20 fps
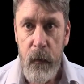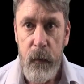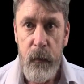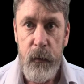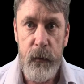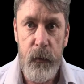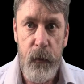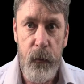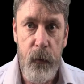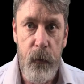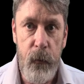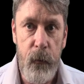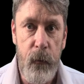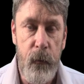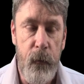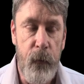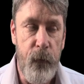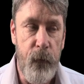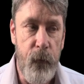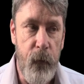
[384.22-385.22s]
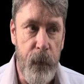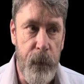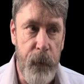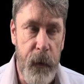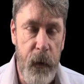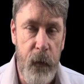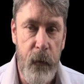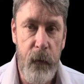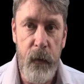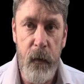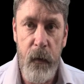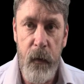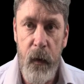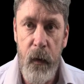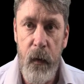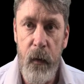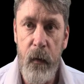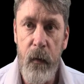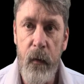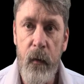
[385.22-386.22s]
So from here to
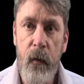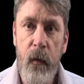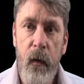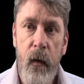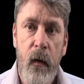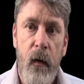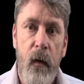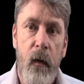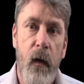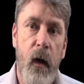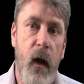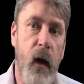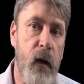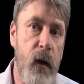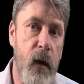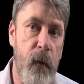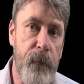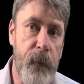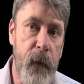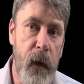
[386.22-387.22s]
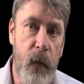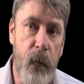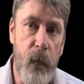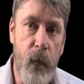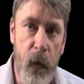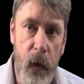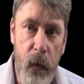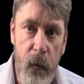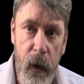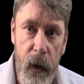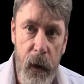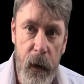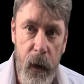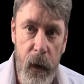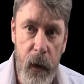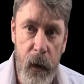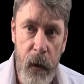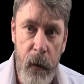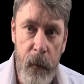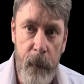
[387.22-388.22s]
there, I'll update where I
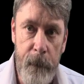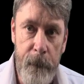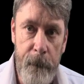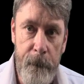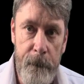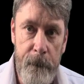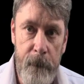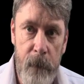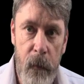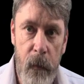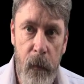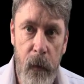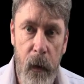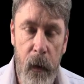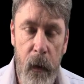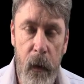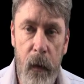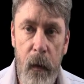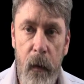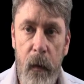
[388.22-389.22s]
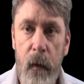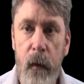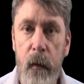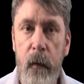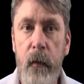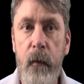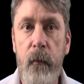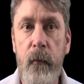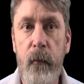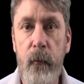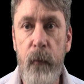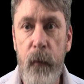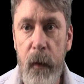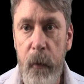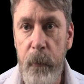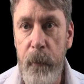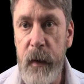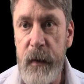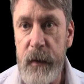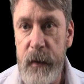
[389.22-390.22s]
can and with
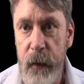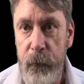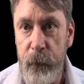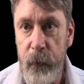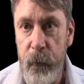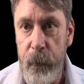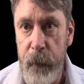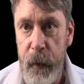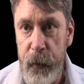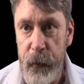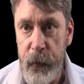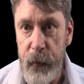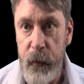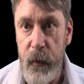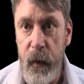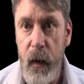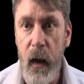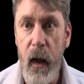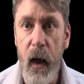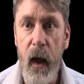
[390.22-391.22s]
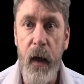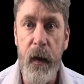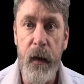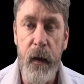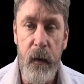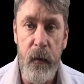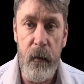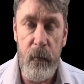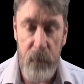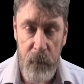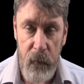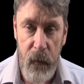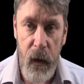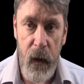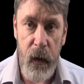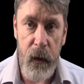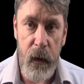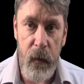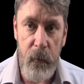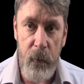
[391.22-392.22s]
the best information
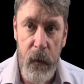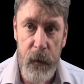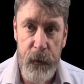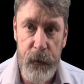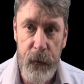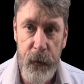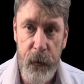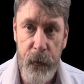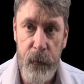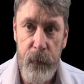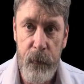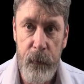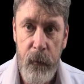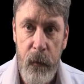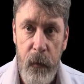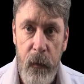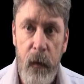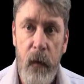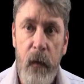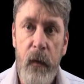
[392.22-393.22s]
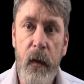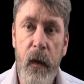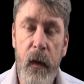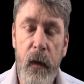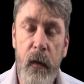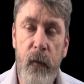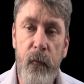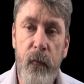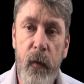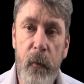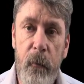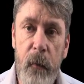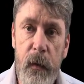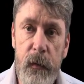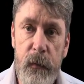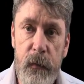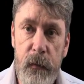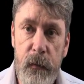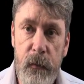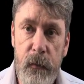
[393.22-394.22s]
I can muster. Thank you very much.